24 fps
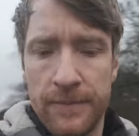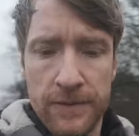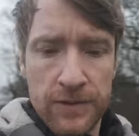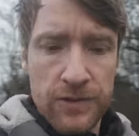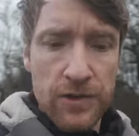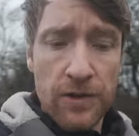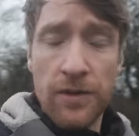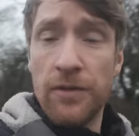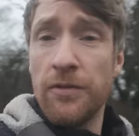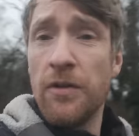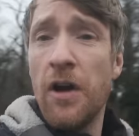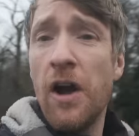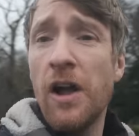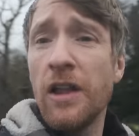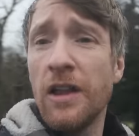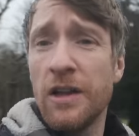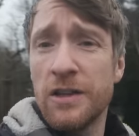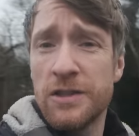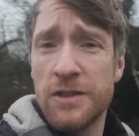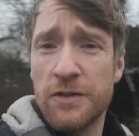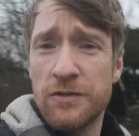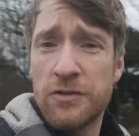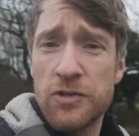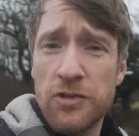So there are
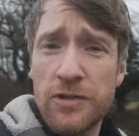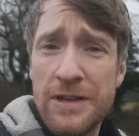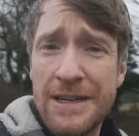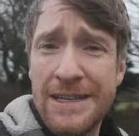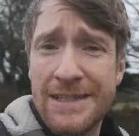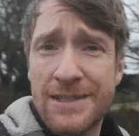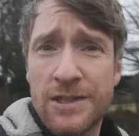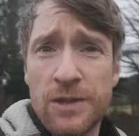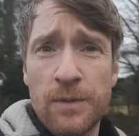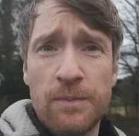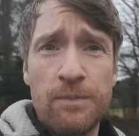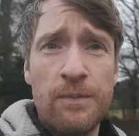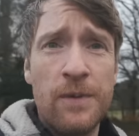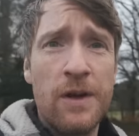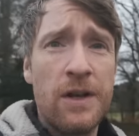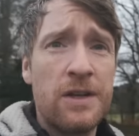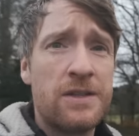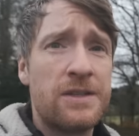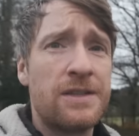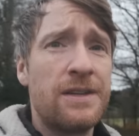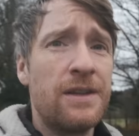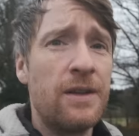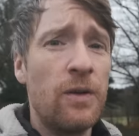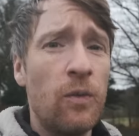lots of trees
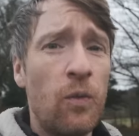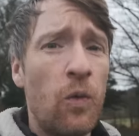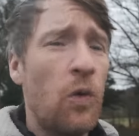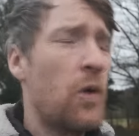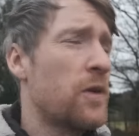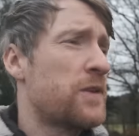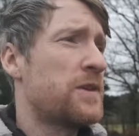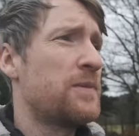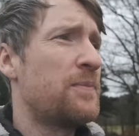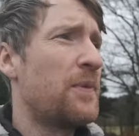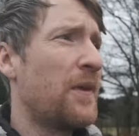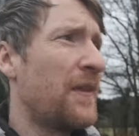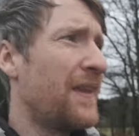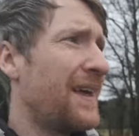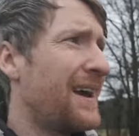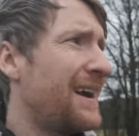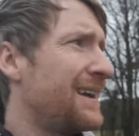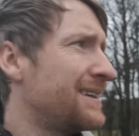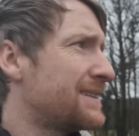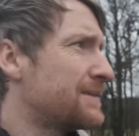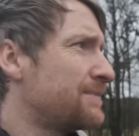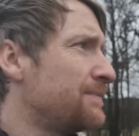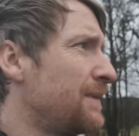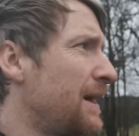submerged in the water, but
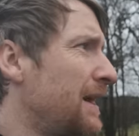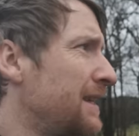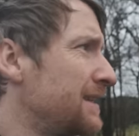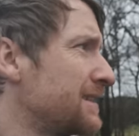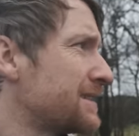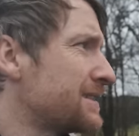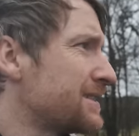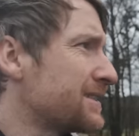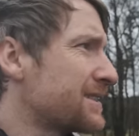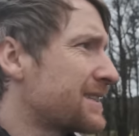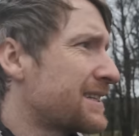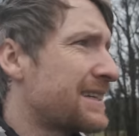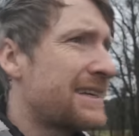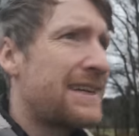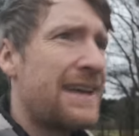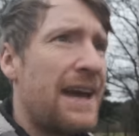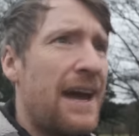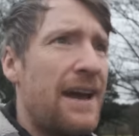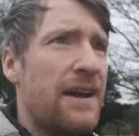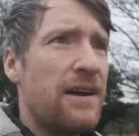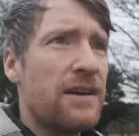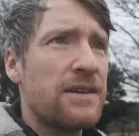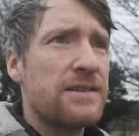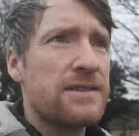it's just
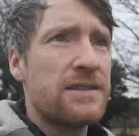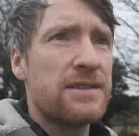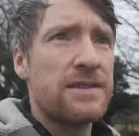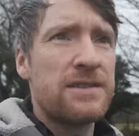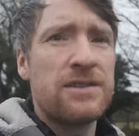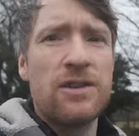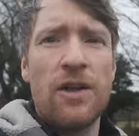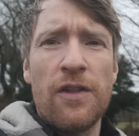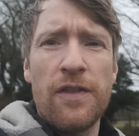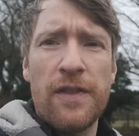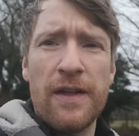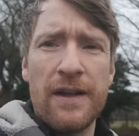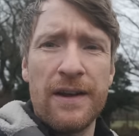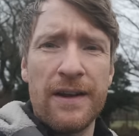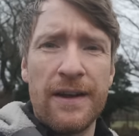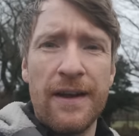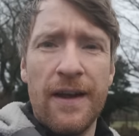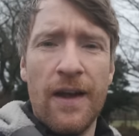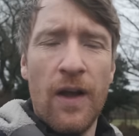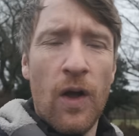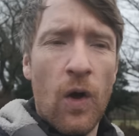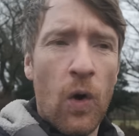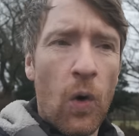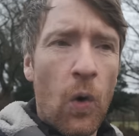chaos. There's nothing
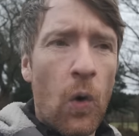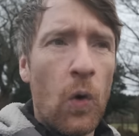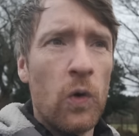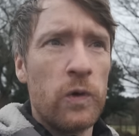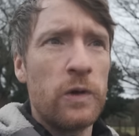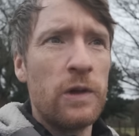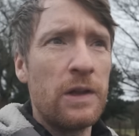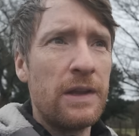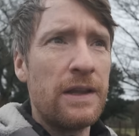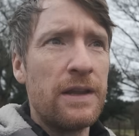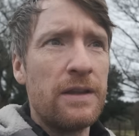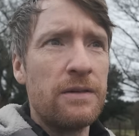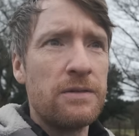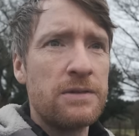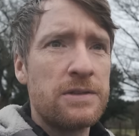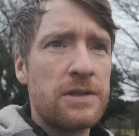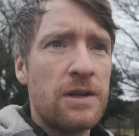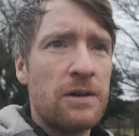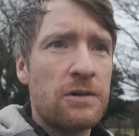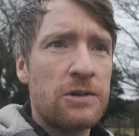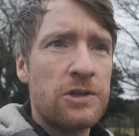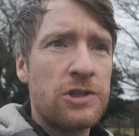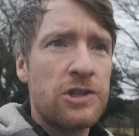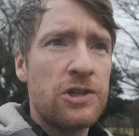orderly. There was
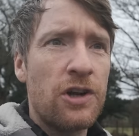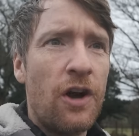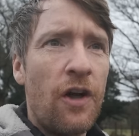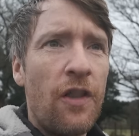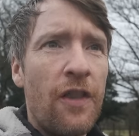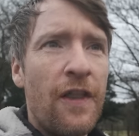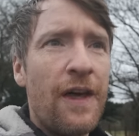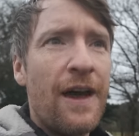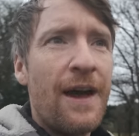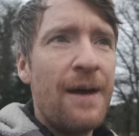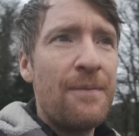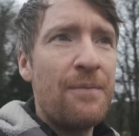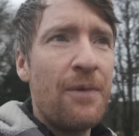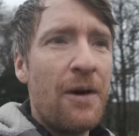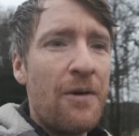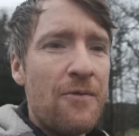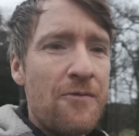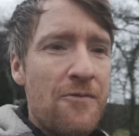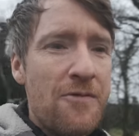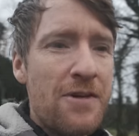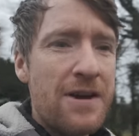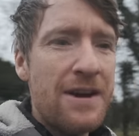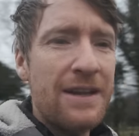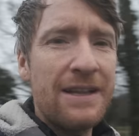no shot there, but
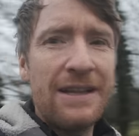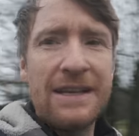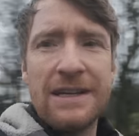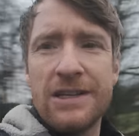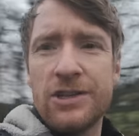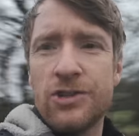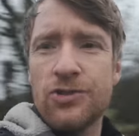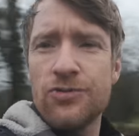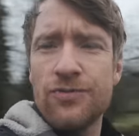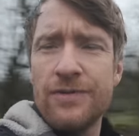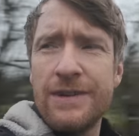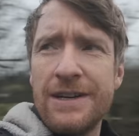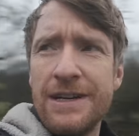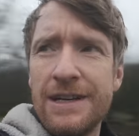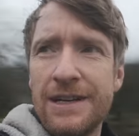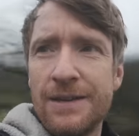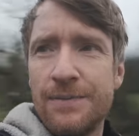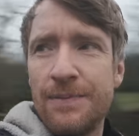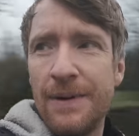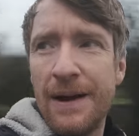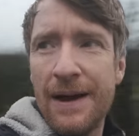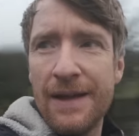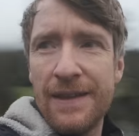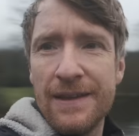I'm really
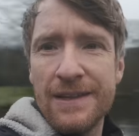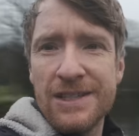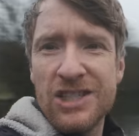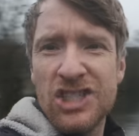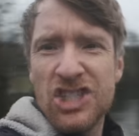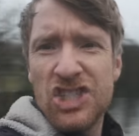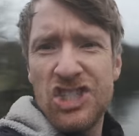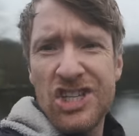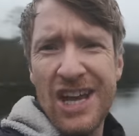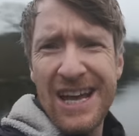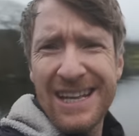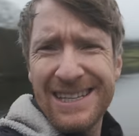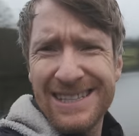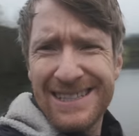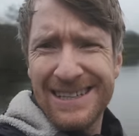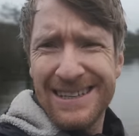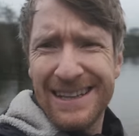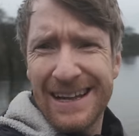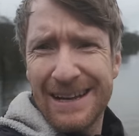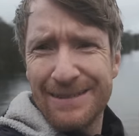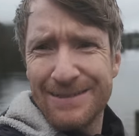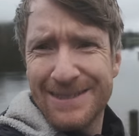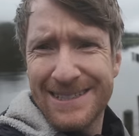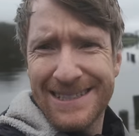intrigued by this jetty
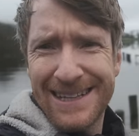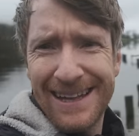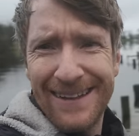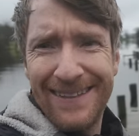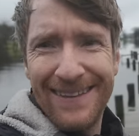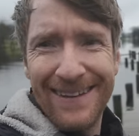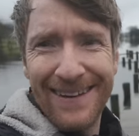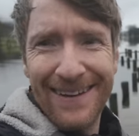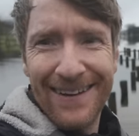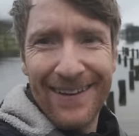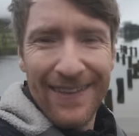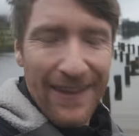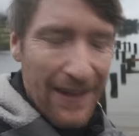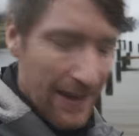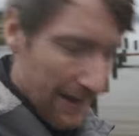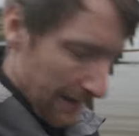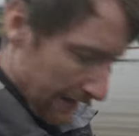that I'm standing on.